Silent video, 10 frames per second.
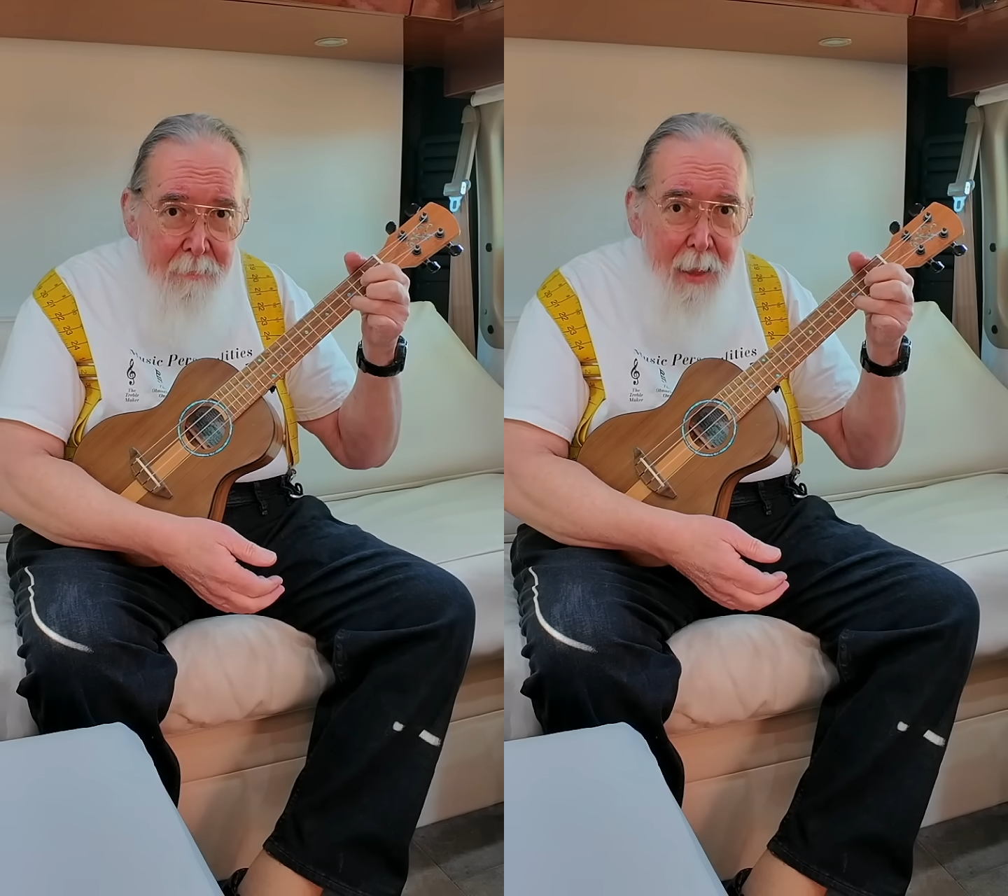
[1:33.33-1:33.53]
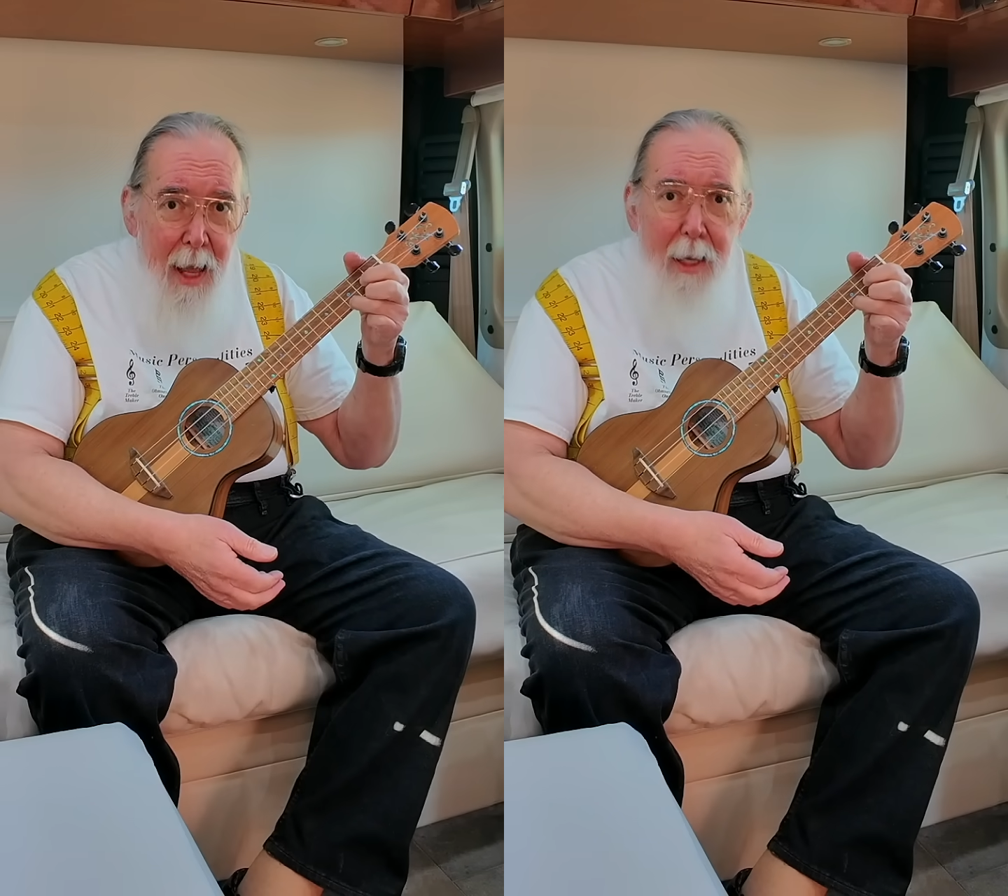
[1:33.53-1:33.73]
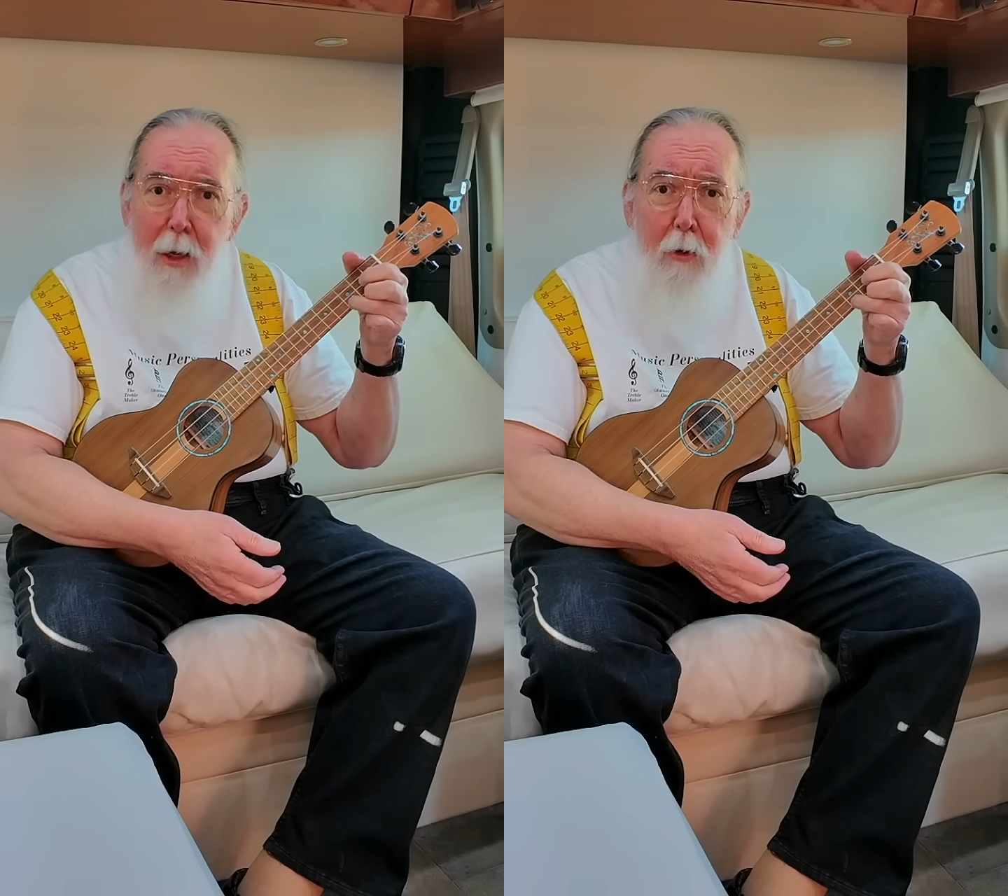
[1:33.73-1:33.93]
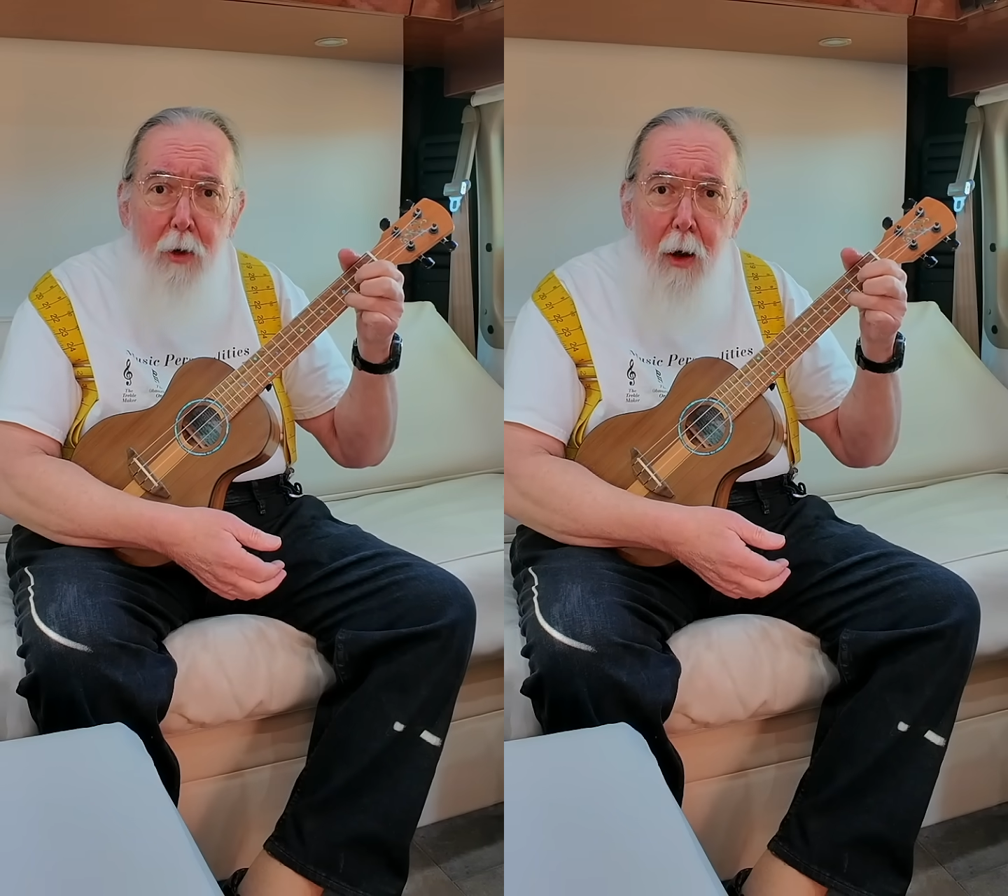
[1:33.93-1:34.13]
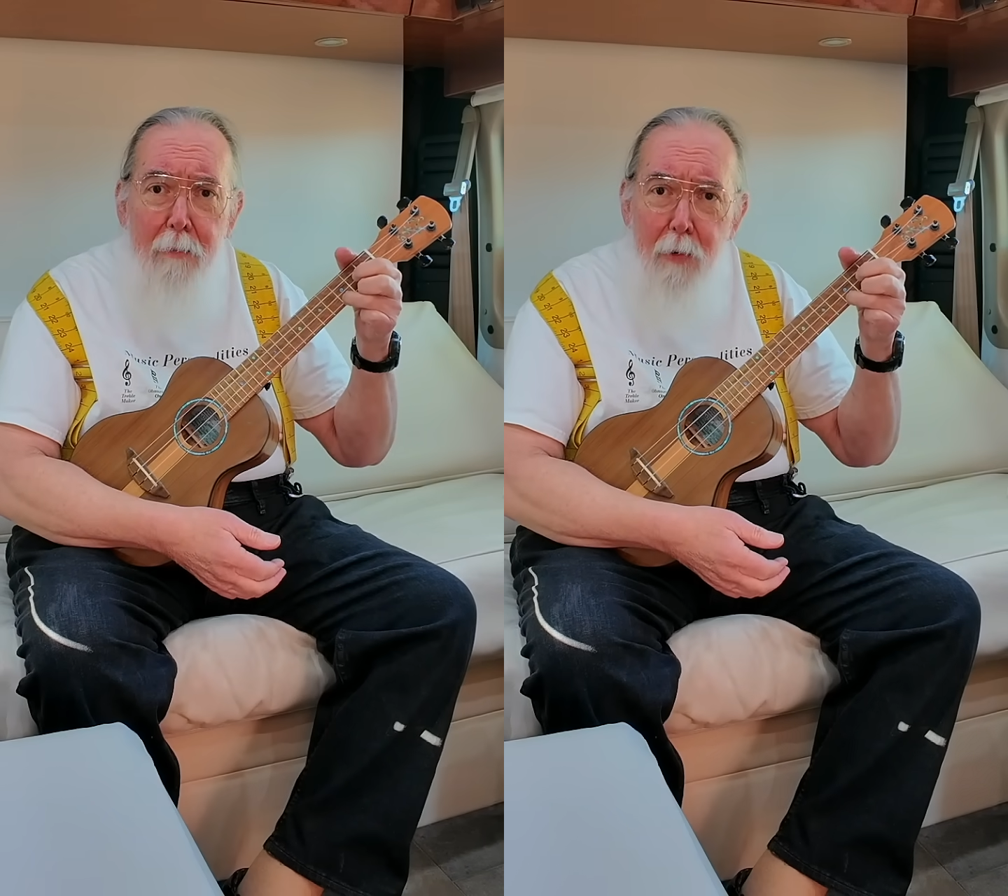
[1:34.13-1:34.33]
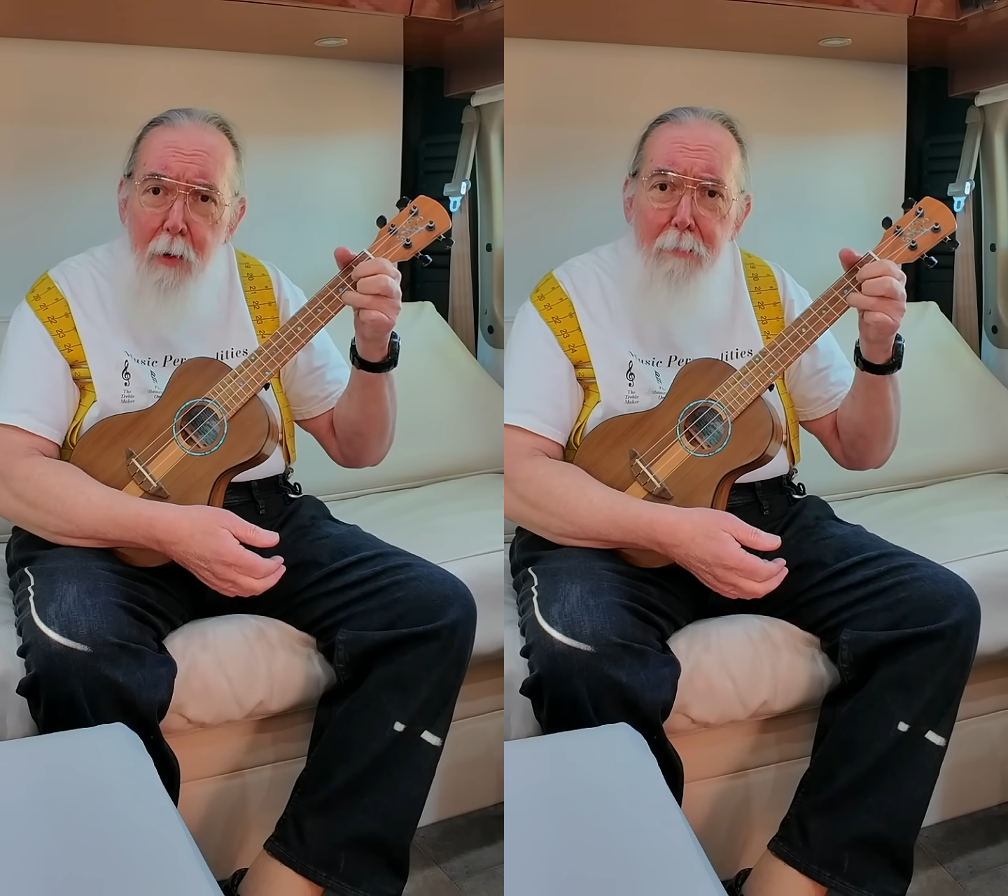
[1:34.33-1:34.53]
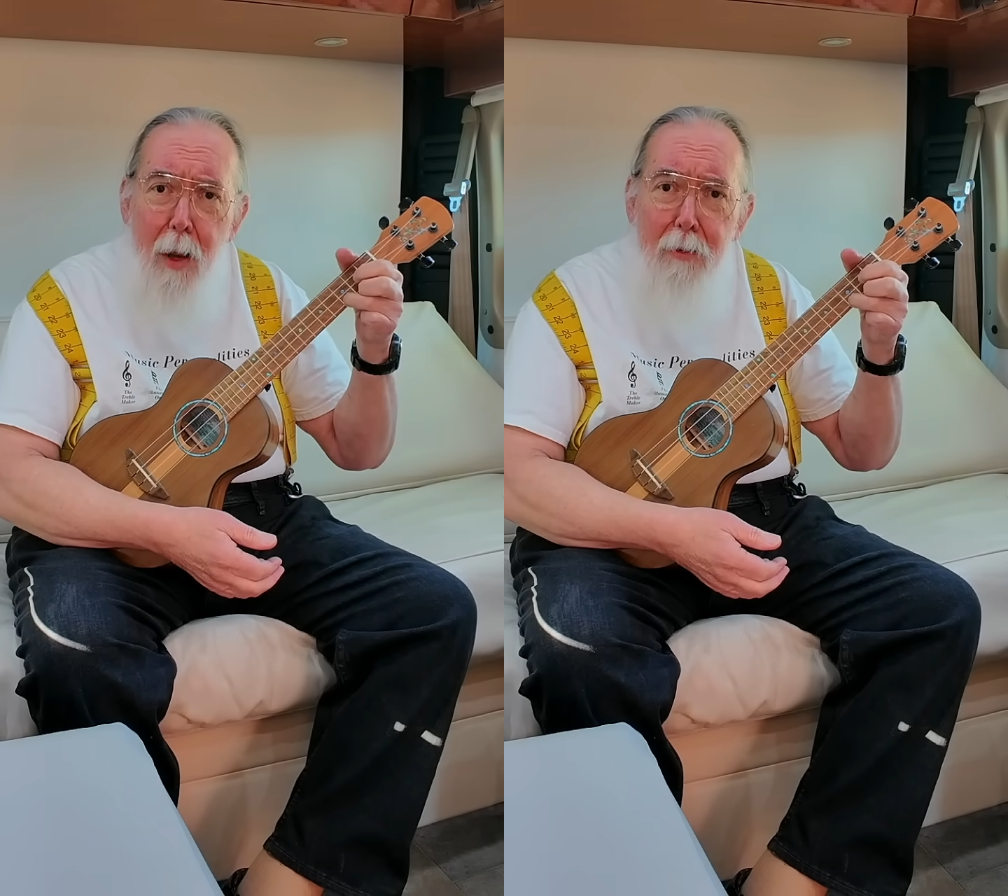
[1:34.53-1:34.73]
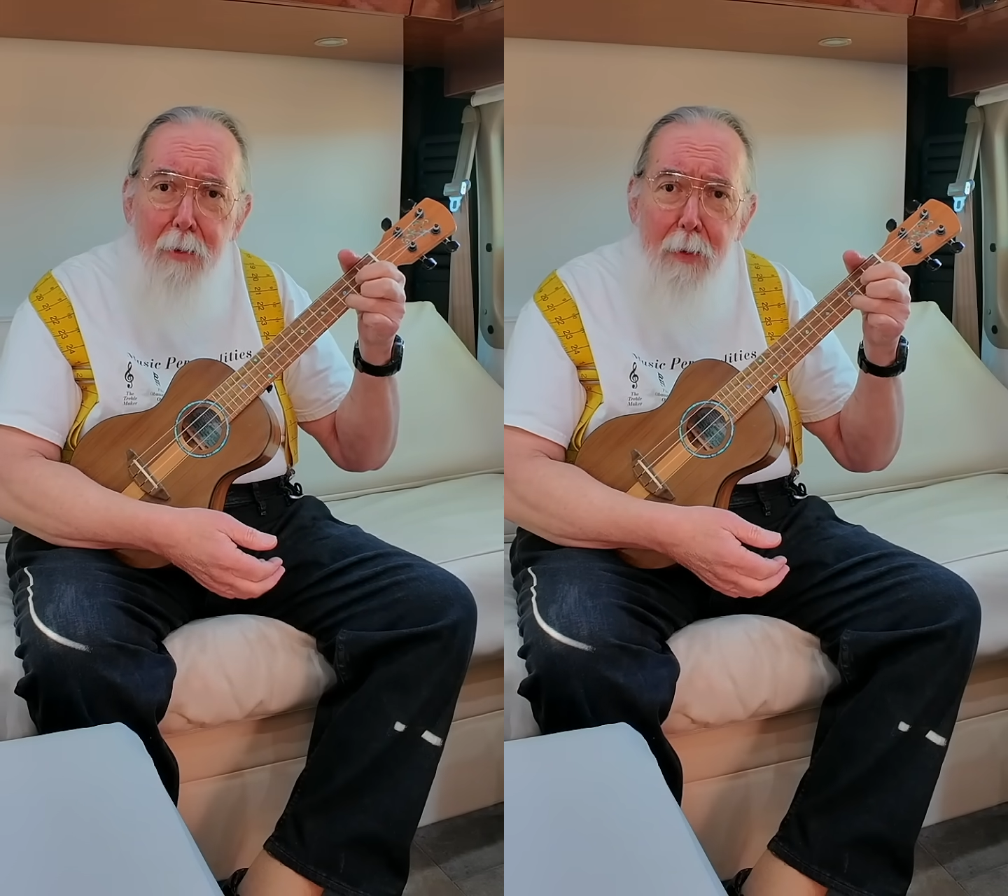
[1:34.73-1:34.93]
And it goes on for
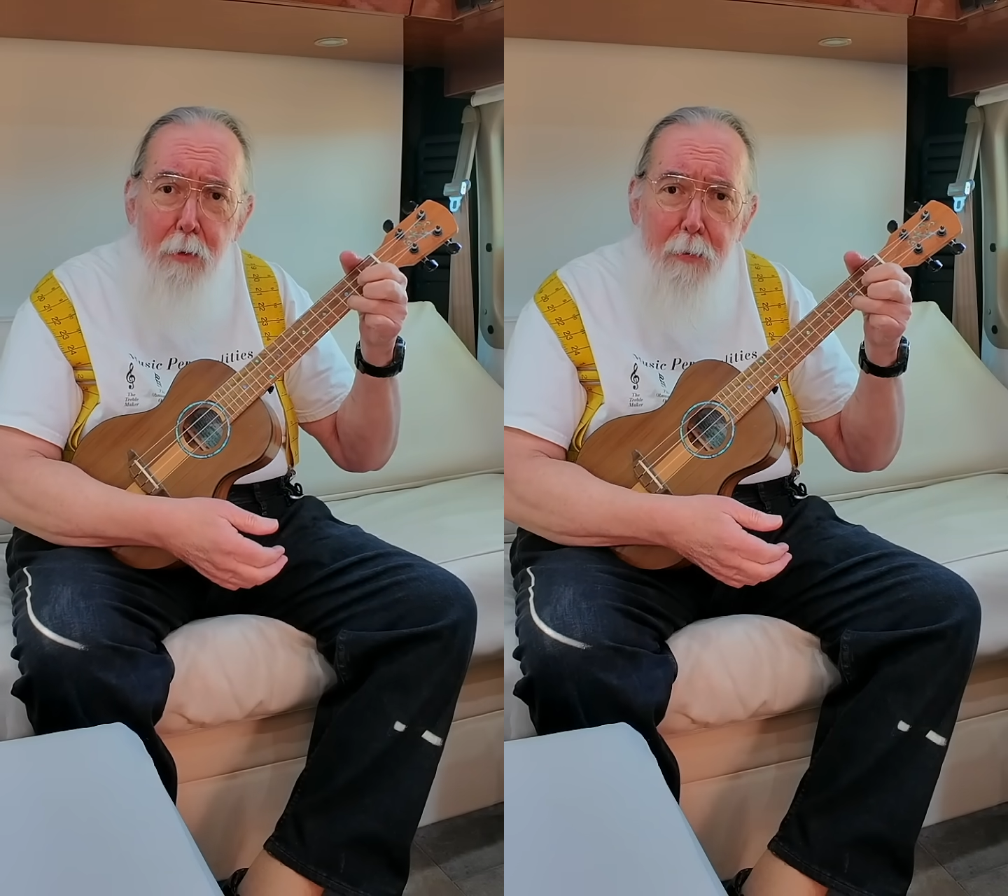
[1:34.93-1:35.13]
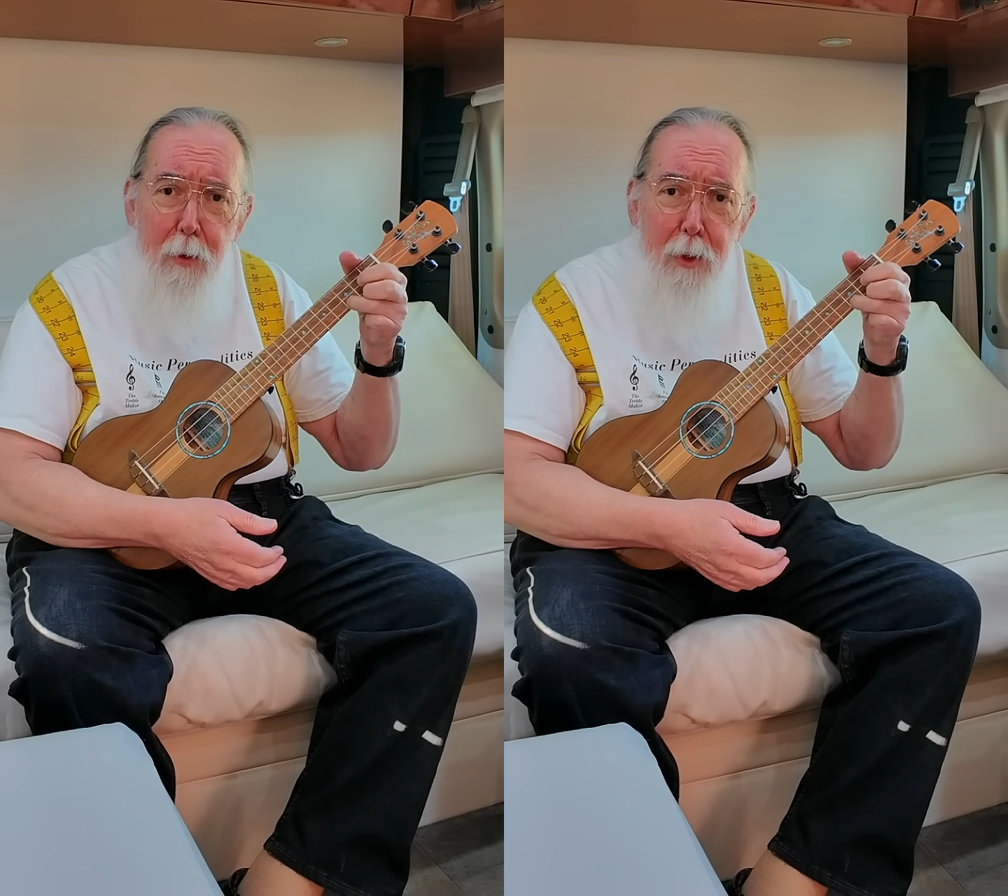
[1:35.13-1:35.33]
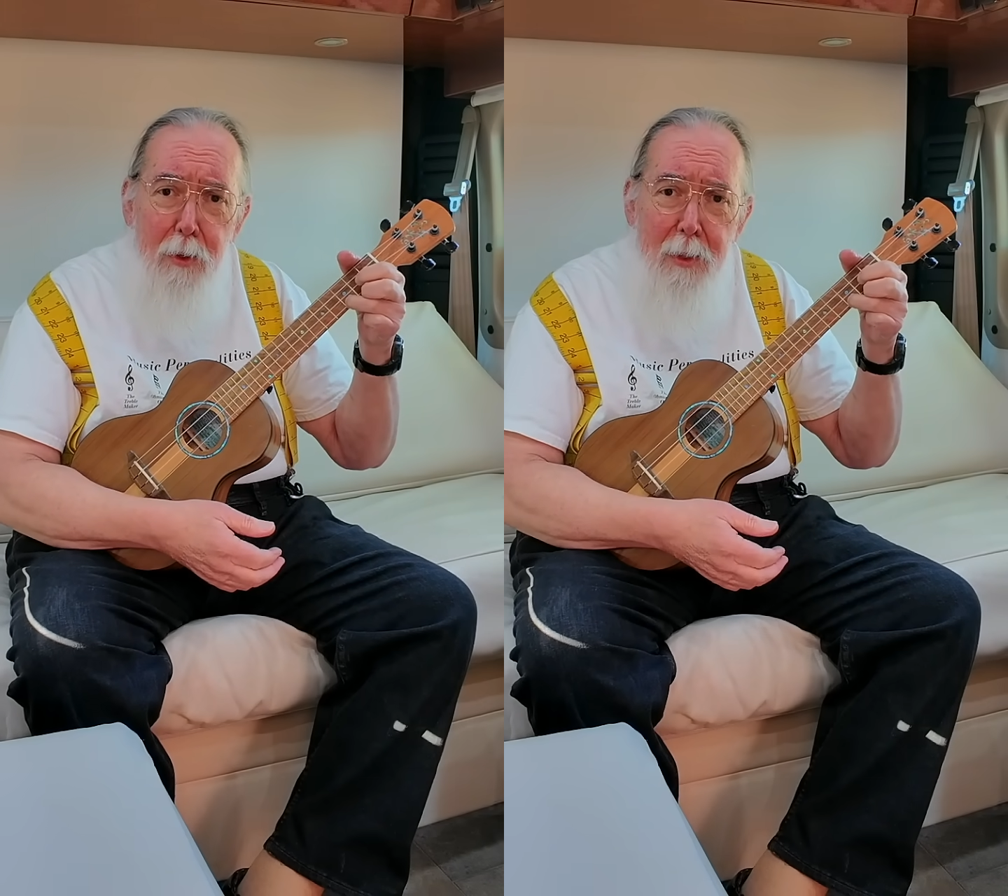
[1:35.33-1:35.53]
lots of other verses